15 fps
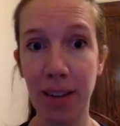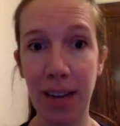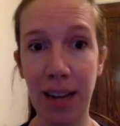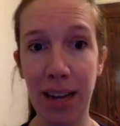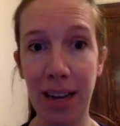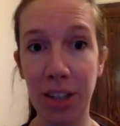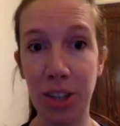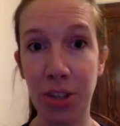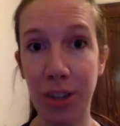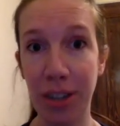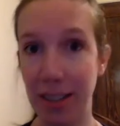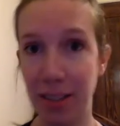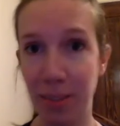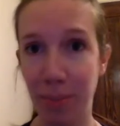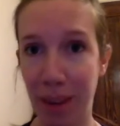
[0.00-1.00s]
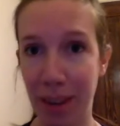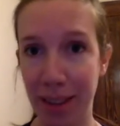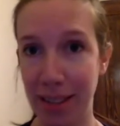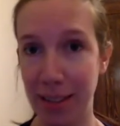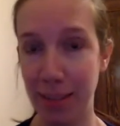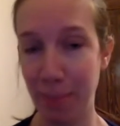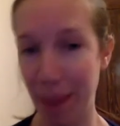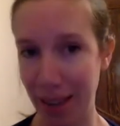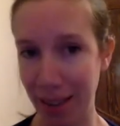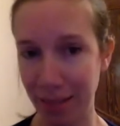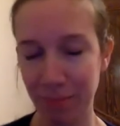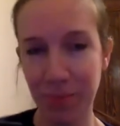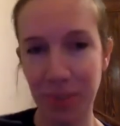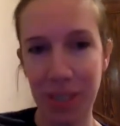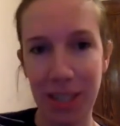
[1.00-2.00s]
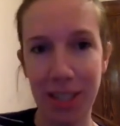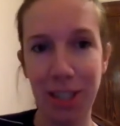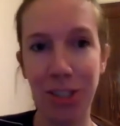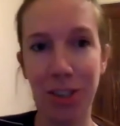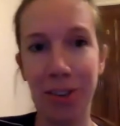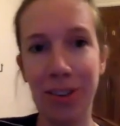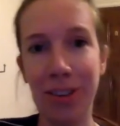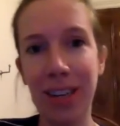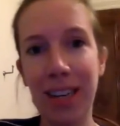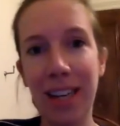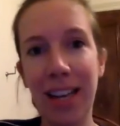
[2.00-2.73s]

uh, tricked by this man, Dirty John,